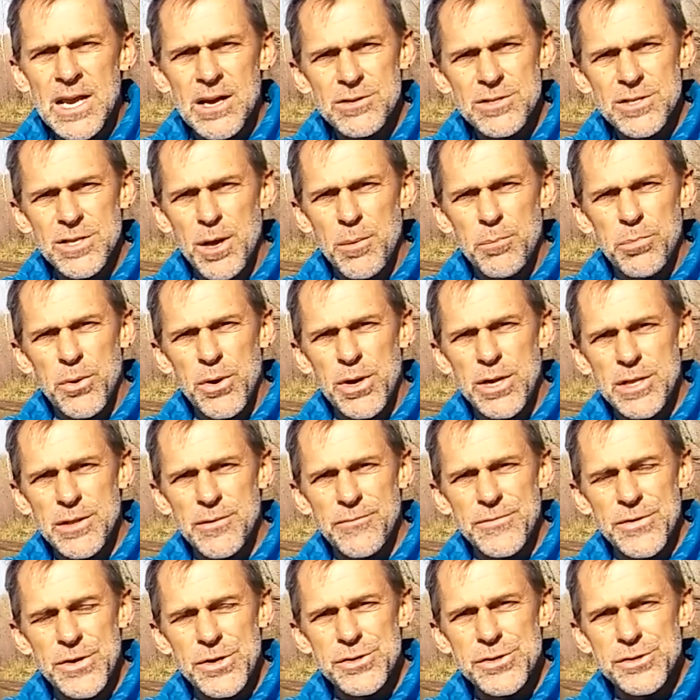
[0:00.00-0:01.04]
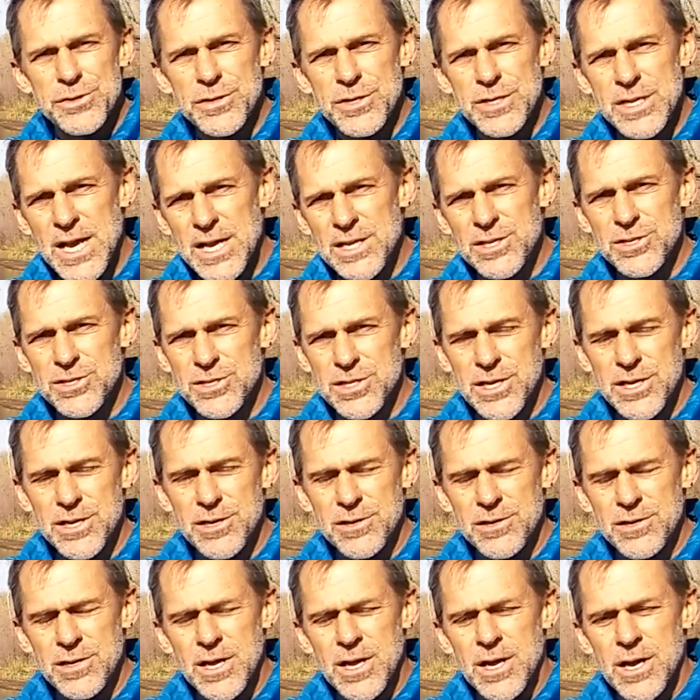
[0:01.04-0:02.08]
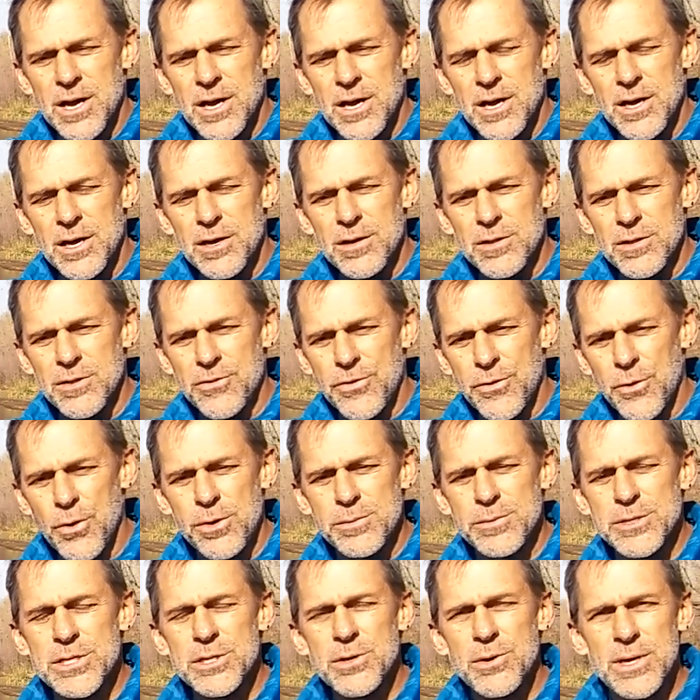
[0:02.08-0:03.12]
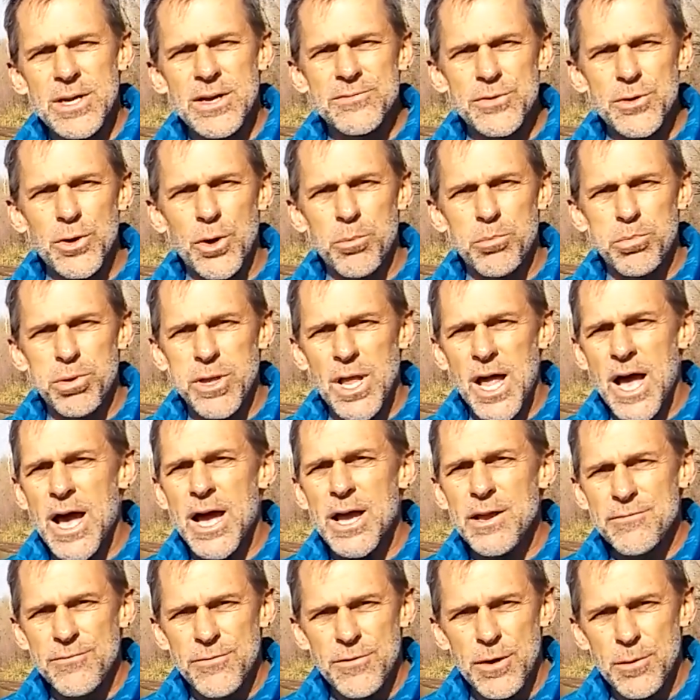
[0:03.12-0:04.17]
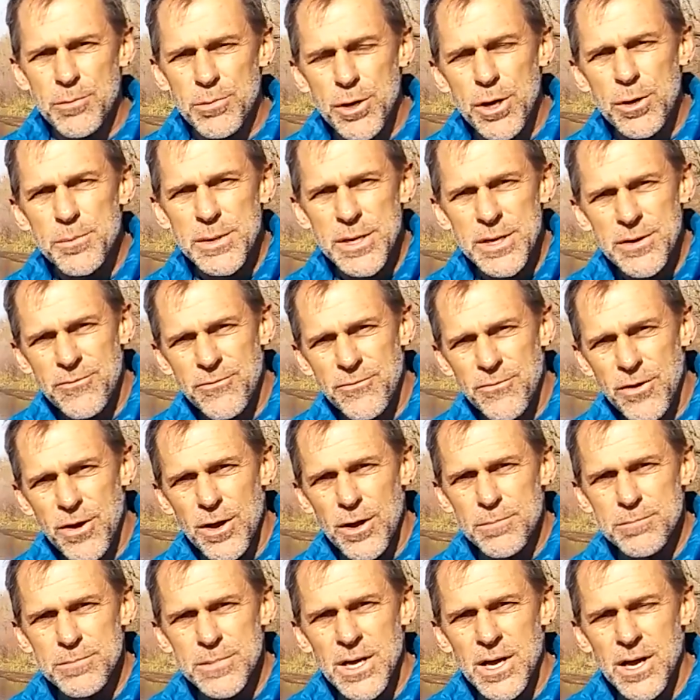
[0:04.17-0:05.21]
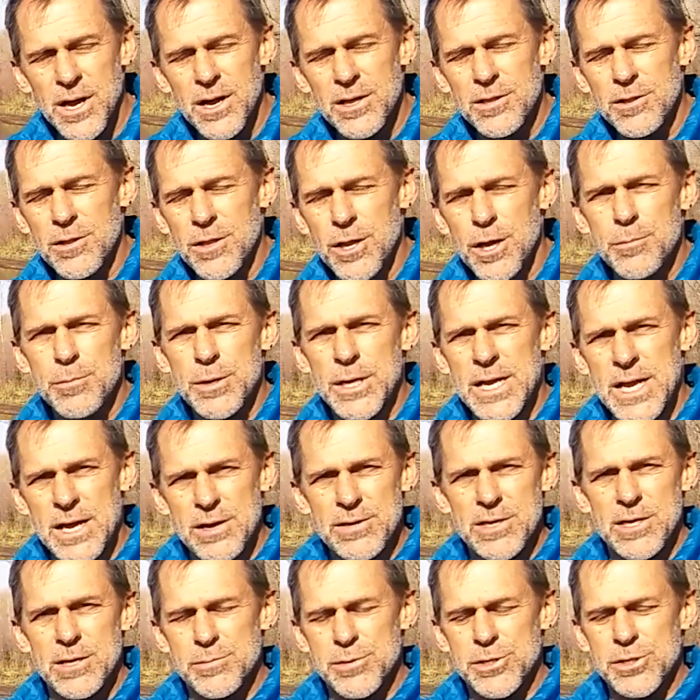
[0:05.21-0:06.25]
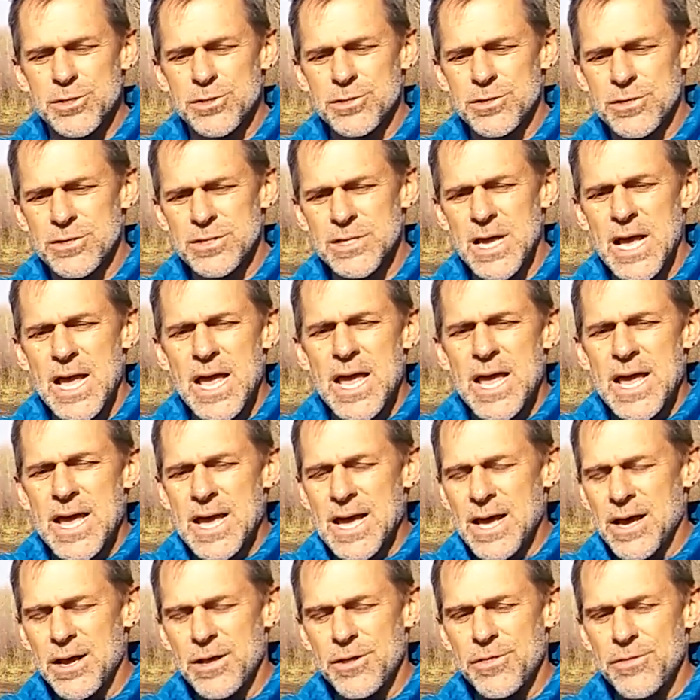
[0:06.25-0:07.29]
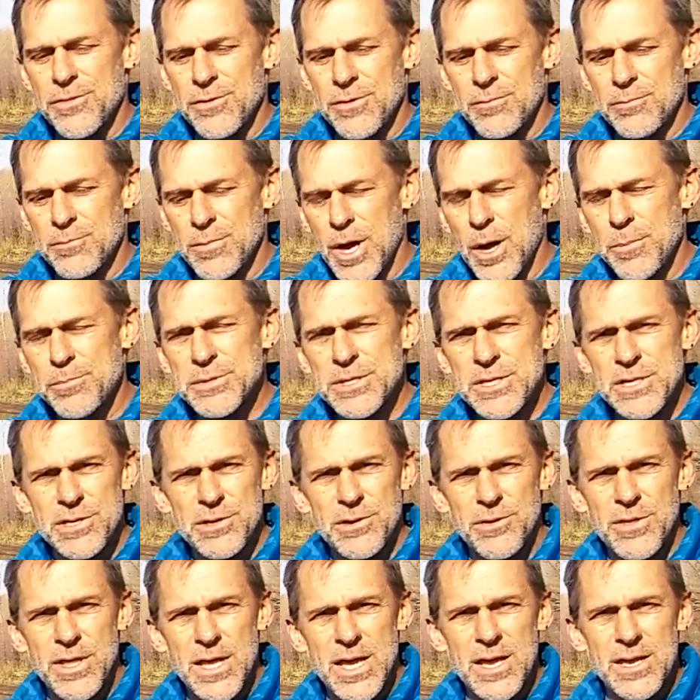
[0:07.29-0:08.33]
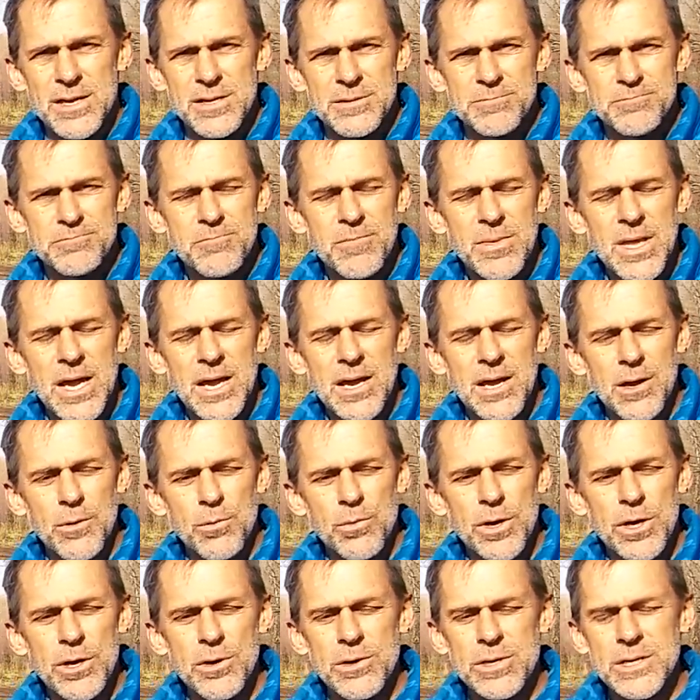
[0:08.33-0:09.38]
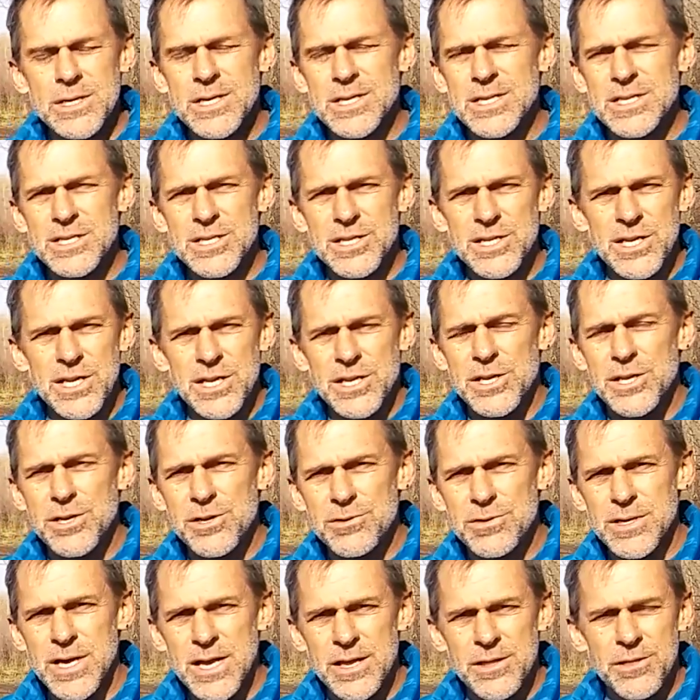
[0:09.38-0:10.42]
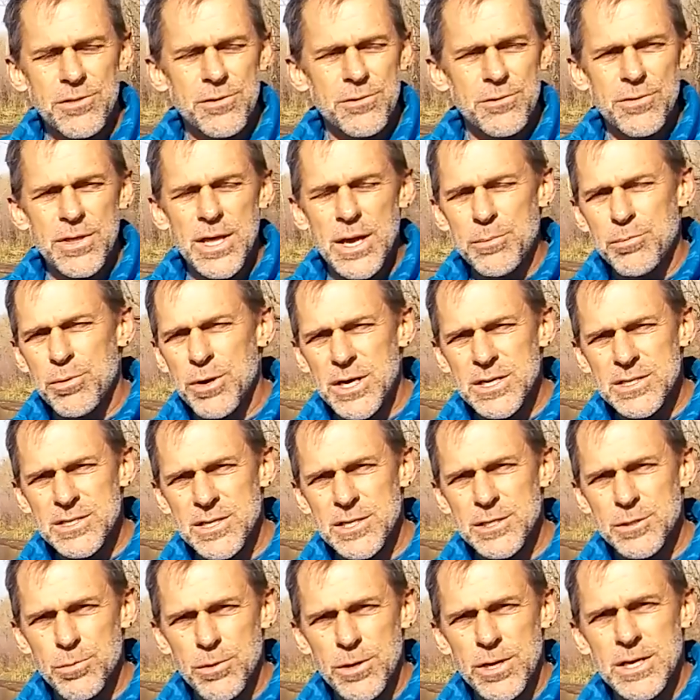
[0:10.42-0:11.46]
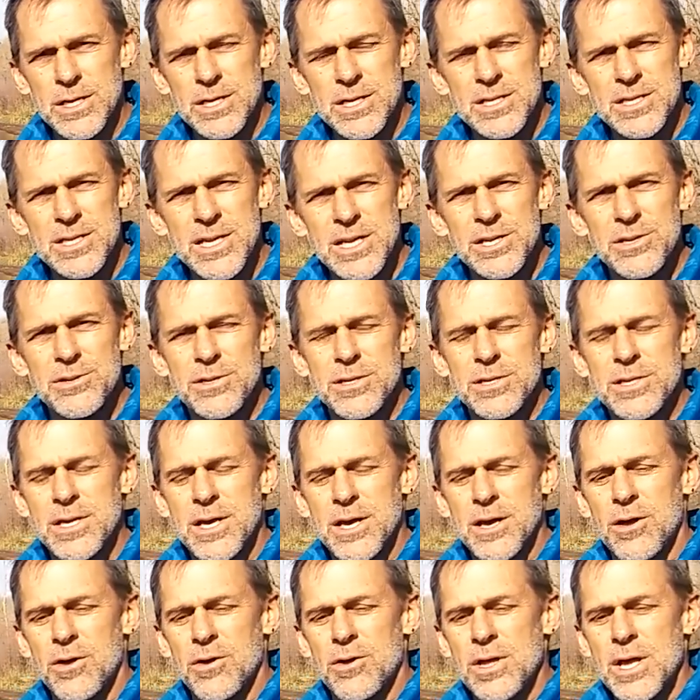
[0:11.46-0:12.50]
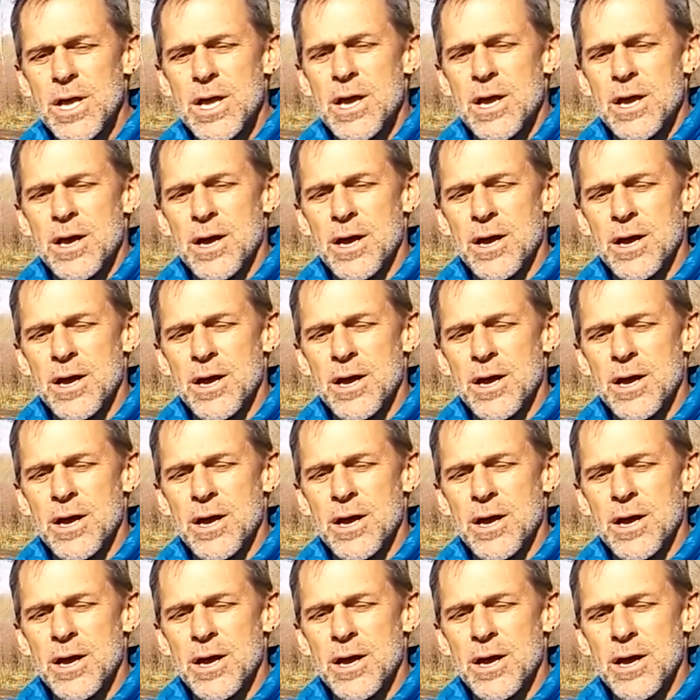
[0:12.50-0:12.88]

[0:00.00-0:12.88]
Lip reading: Now, at some point in the future, next year, Thornton is going to have to apply for a permit from the Larimer County Commissioners. Up until then, we're going to continue, and through that process, we're going to continue to tell